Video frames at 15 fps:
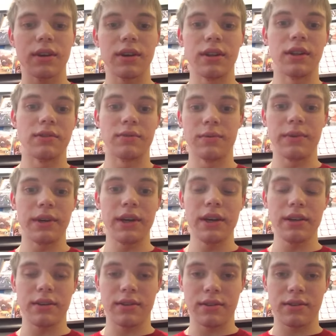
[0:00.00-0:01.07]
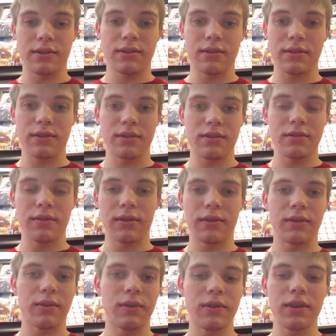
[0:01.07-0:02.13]
And that's what we get throughout
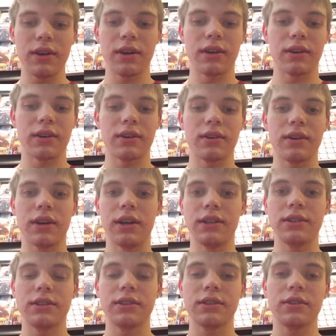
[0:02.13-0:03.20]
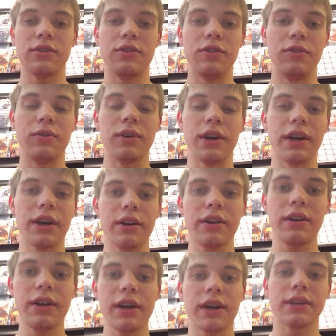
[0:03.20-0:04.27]
the whole thing. It's, do you care?
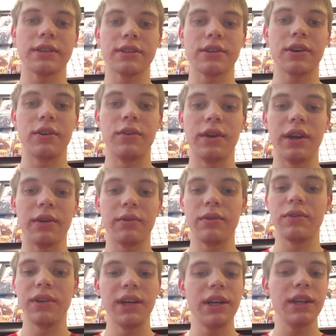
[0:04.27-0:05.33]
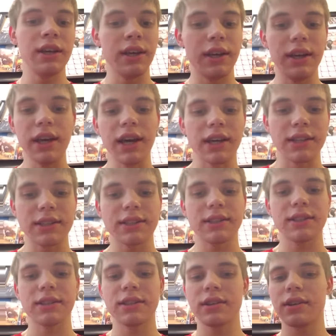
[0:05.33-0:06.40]
Yes. Are you getting what you need? Yes.
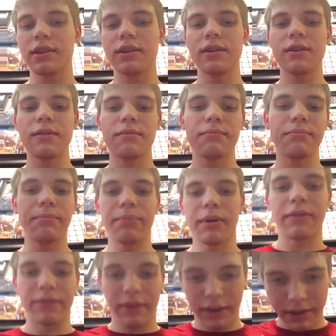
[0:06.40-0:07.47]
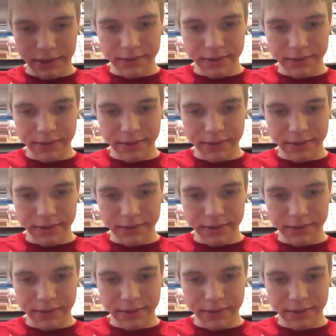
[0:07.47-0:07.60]
Perfect.